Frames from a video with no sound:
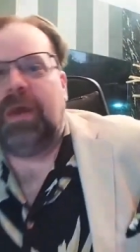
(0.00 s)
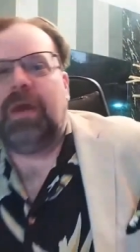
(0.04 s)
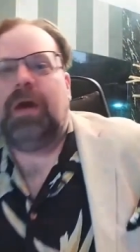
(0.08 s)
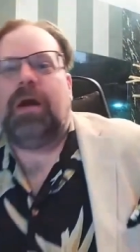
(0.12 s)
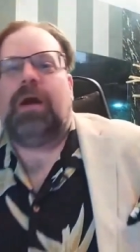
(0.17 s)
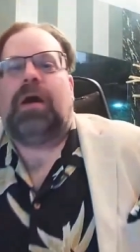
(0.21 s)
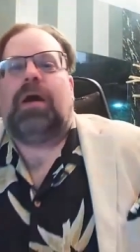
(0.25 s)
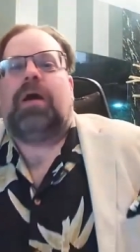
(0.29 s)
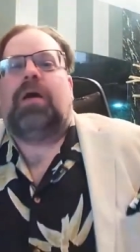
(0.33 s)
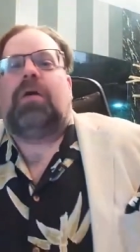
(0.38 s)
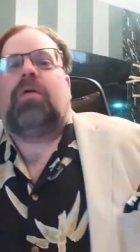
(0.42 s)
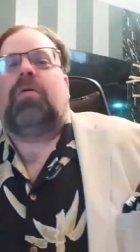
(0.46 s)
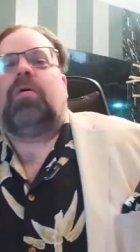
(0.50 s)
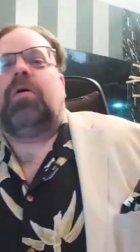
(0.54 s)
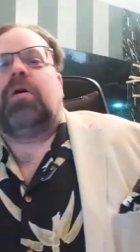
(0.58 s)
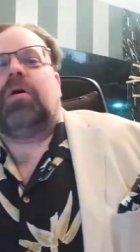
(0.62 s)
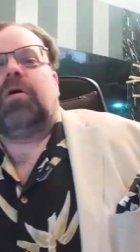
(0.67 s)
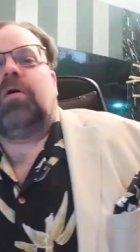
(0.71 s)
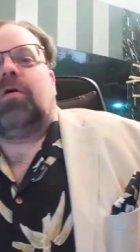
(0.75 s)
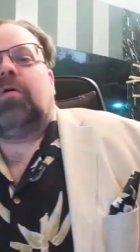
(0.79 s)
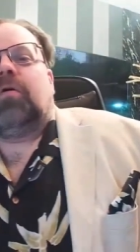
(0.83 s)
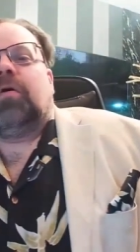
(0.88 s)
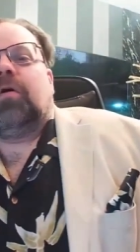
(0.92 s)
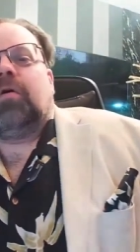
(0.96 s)
uh, or
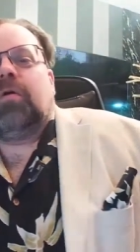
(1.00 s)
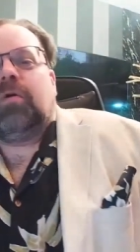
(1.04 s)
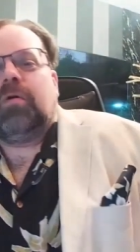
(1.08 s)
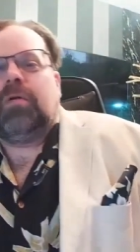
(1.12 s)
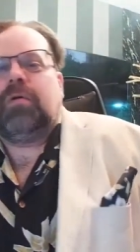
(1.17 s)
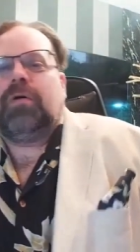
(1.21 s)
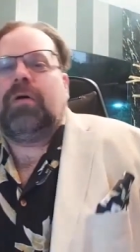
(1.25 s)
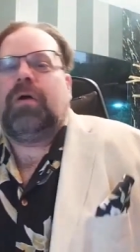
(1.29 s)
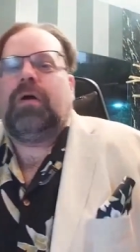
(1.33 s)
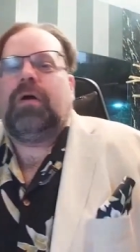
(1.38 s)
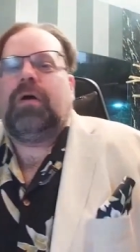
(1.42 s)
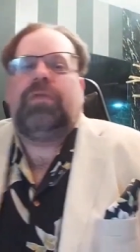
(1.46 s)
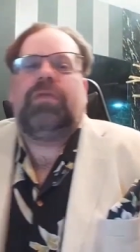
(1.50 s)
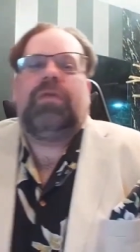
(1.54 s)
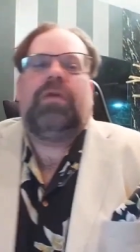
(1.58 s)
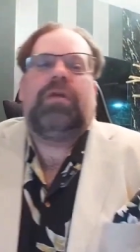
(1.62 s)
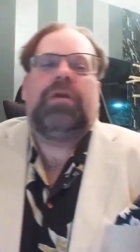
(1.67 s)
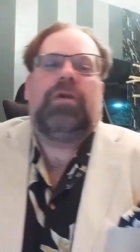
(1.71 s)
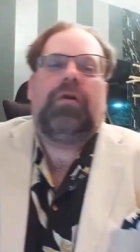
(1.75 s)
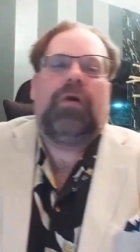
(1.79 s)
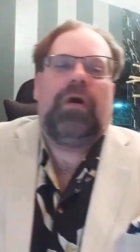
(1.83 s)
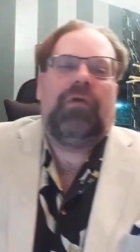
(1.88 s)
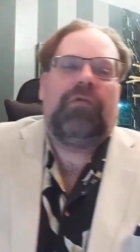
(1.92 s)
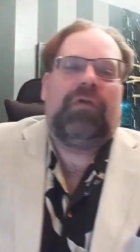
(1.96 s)
or uh, you mm-hmm.
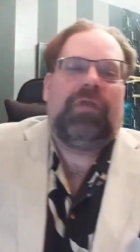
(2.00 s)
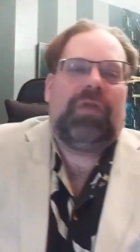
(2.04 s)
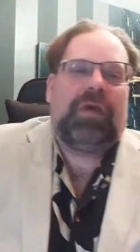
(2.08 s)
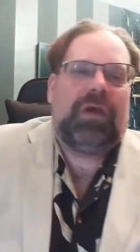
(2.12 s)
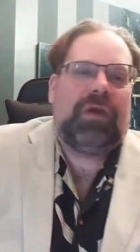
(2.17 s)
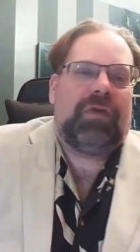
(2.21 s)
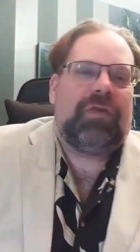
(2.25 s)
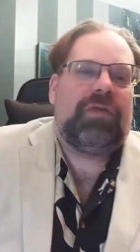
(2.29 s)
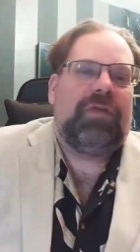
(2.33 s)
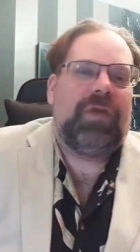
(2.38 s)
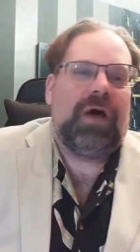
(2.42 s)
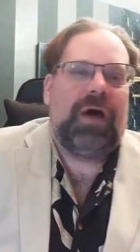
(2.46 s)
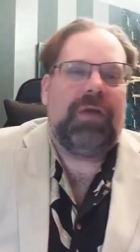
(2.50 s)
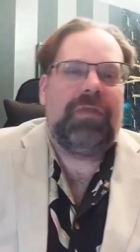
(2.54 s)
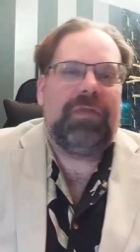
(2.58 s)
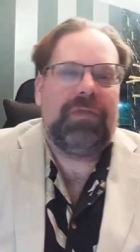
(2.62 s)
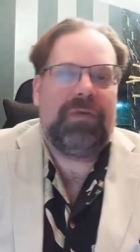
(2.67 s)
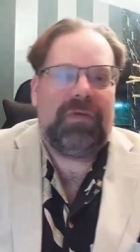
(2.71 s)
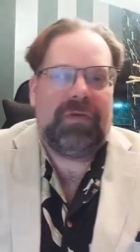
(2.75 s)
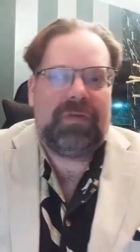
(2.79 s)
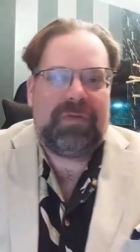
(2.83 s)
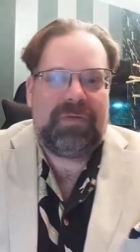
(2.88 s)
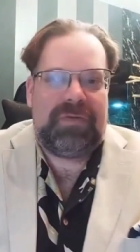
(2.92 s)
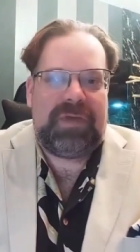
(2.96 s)
know everything is done
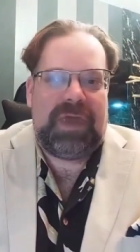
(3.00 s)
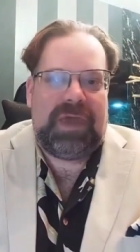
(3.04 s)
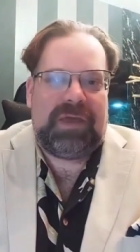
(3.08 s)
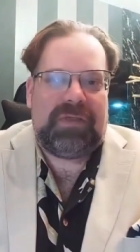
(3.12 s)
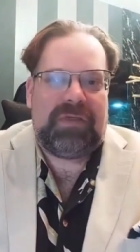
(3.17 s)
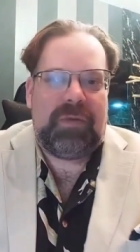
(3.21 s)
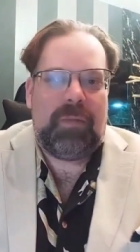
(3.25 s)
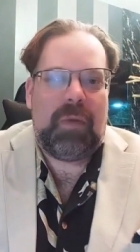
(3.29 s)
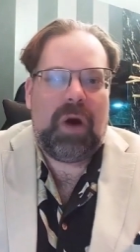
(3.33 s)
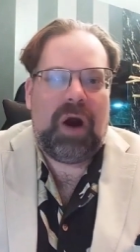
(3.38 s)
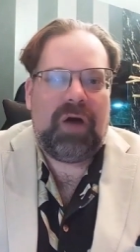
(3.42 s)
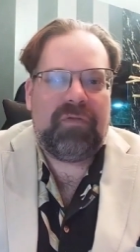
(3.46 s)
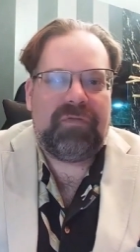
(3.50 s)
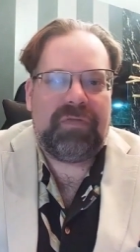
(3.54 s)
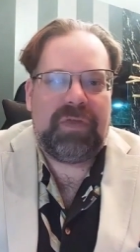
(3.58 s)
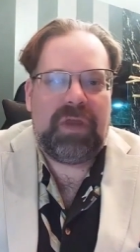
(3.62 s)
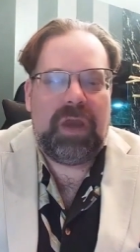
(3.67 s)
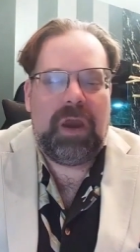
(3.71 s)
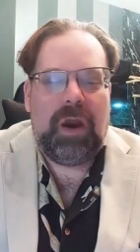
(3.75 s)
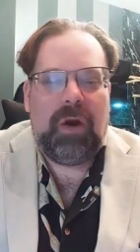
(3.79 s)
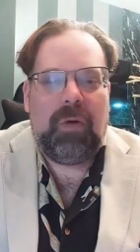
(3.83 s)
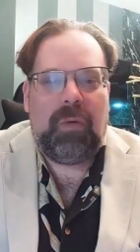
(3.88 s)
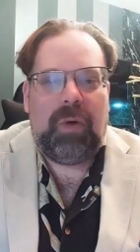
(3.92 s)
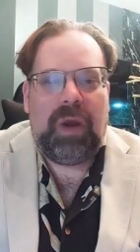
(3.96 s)
to take them off the
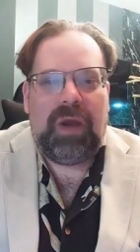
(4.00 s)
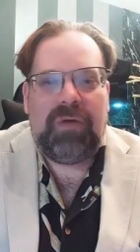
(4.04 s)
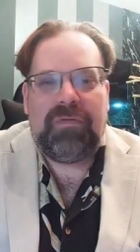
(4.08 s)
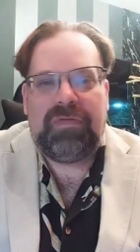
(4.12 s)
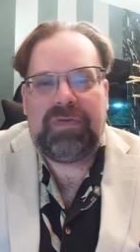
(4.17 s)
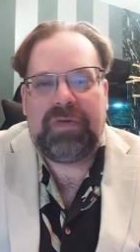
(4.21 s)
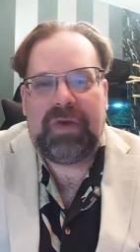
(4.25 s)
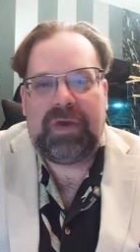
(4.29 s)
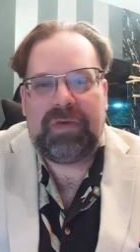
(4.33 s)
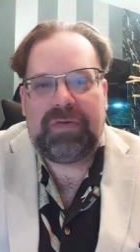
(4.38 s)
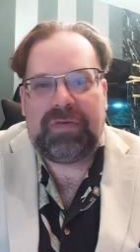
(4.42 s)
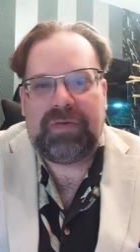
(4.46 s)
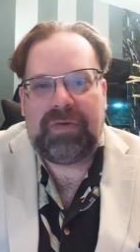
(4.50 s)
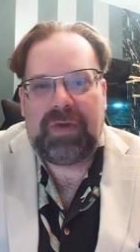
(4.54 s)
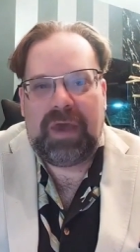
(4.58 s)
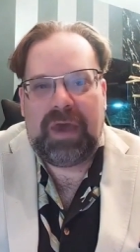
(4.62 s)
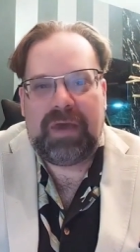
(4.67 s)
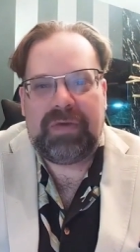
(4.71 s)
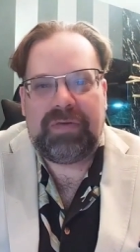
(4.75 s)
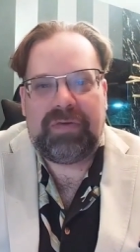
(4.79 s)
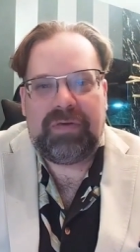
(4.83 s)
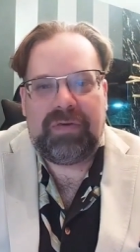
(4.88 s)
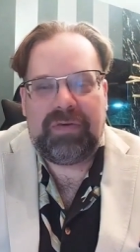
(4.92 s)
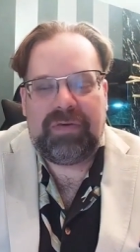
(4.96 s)
airwaves as
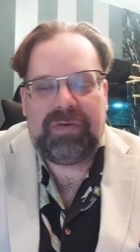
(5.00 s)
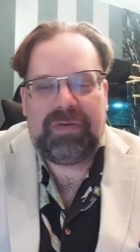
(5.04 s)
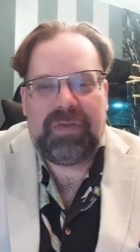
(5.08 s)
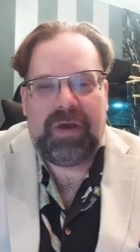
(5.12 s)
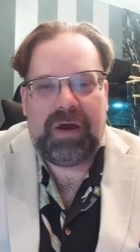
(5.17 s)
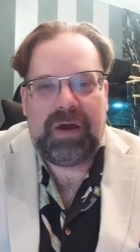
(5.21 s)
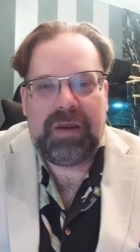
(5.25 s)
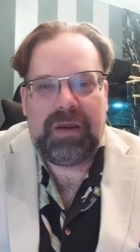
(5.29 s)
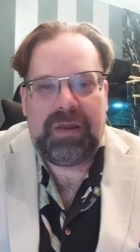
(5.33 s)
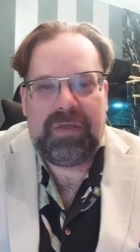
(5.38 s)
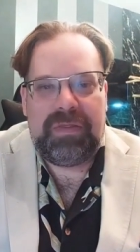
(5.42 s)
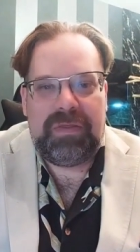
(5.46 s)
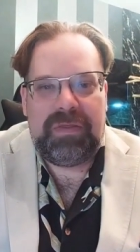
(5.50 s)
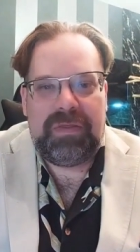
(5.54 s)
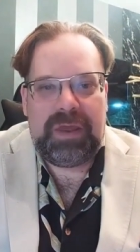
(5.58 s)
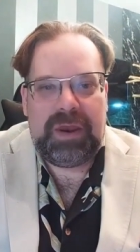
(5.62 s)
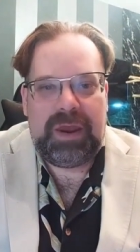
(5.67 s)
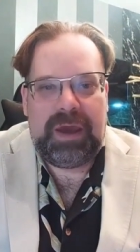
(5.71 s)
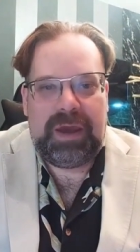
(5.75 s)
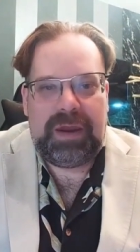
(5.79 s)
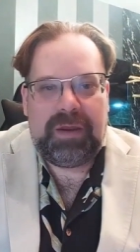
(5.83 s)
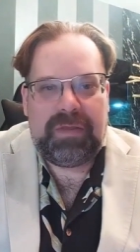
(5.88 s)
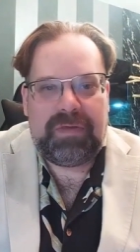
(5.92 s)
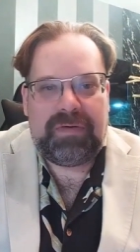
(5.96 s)
as is done in the
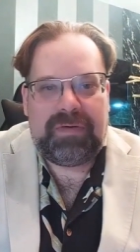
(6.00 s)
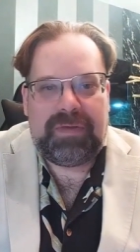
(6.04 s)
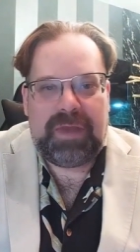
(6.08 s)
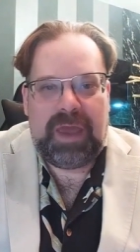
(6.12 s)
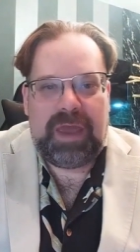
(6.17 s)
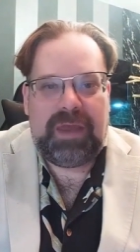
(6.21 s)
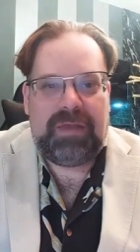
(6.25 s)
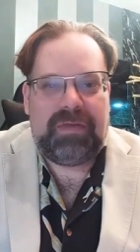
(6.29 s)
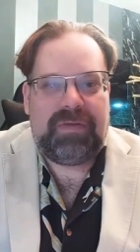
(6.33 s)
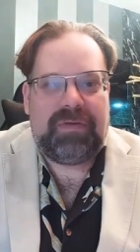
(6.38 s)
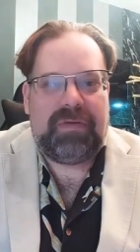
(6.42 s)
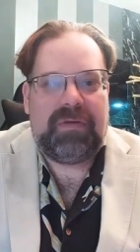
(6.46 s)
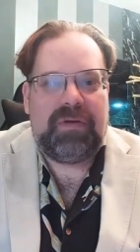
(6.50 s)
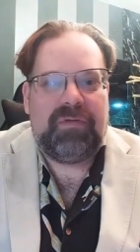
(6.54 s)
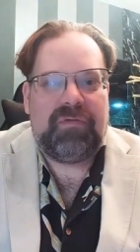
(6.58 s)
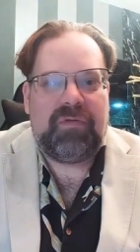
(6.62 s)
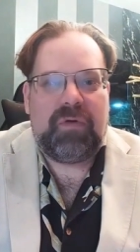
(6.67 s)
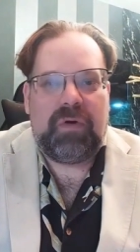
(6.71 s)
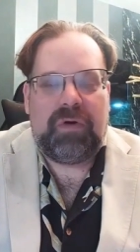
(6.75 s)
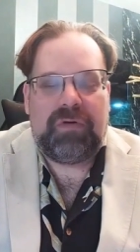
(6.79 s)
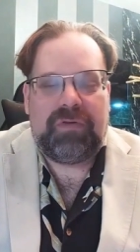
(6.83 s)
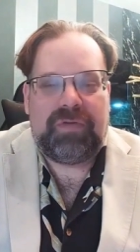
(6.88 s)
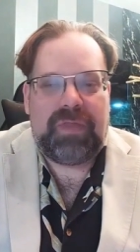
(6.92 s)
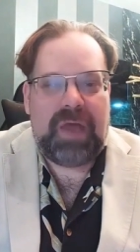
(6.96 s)
United States, and of
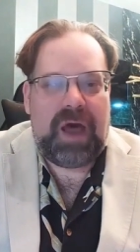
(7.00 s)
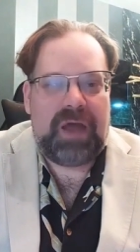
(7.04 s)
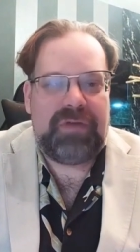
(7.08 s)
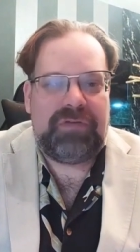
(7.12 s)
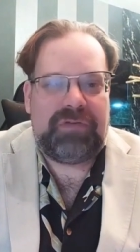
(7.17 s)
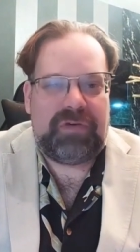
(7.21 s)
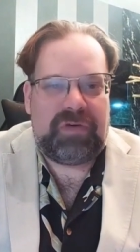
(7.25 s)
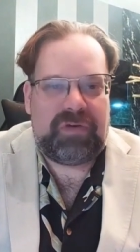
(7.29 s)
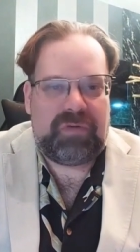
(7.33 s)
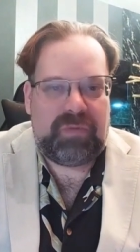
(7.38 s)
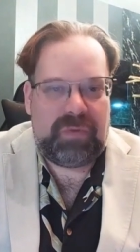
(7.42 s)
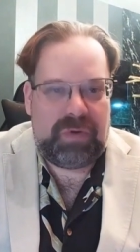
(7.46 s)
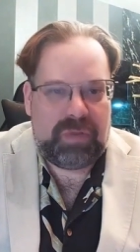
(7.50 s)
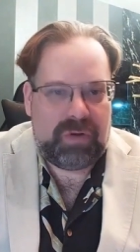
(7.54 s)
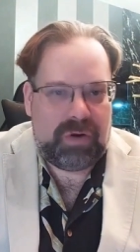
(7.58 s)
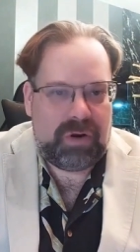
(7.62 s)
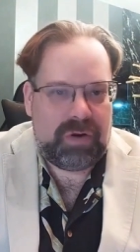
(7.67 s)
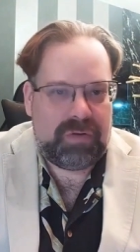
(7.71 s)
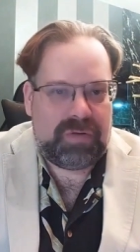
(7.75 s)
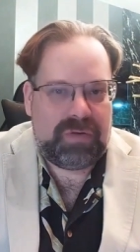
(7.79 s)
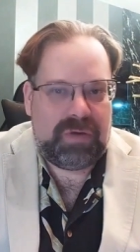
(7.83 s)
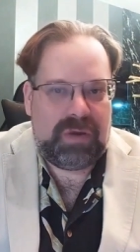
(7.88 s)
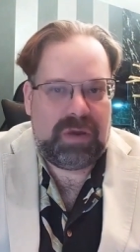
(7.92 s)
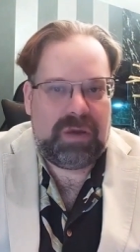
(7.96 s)
course not just with
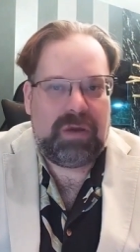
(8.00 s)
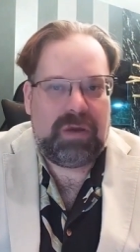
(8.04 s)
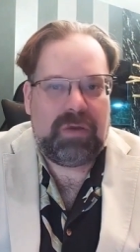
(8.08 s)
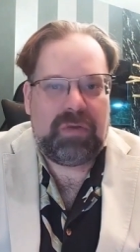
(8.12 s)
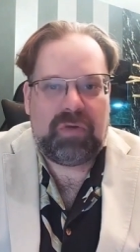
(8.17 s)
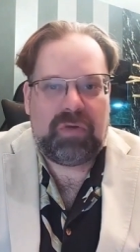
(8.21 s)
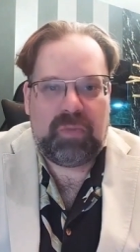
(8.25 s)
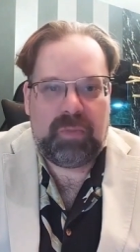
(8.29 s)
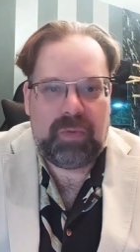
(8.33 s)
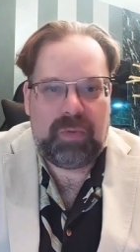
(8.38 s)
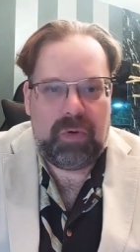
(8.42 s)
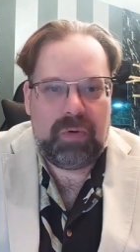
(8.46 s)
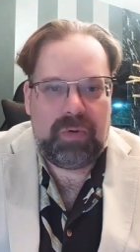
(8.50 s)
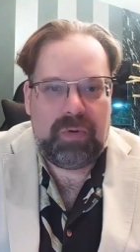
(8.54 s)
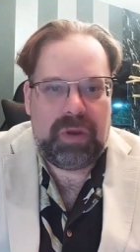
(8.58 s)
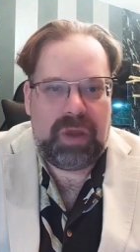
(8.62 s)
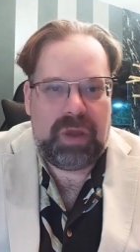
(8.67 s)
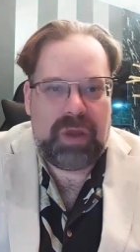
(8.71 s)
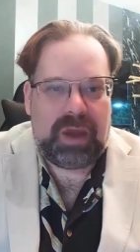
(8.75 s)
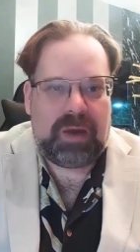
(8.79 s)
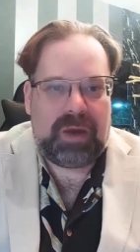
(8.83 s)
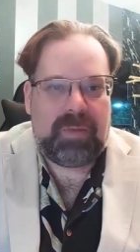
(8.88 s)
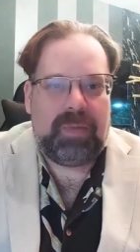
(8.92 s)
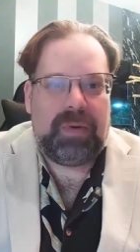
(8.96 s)
RT and
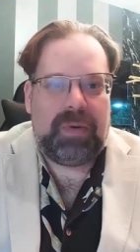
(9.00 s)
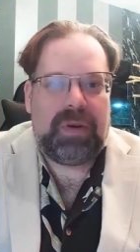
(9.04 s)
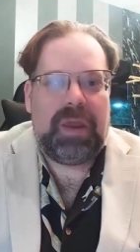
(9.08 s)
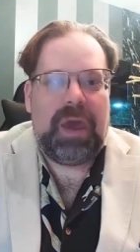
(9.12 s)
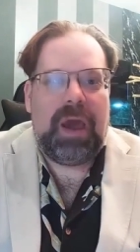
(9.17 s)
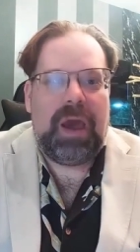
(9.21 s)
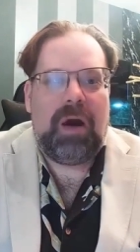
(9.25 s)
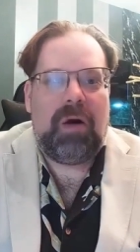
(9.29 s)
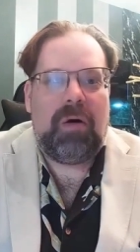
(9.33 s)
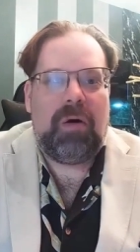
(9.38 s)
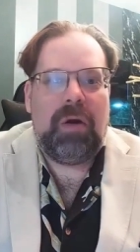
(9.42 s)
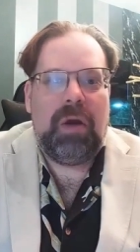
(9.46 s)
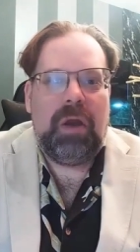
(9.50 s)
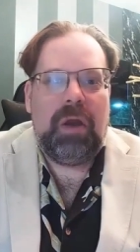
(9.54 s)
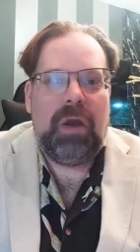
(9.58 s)
Sputnik, but now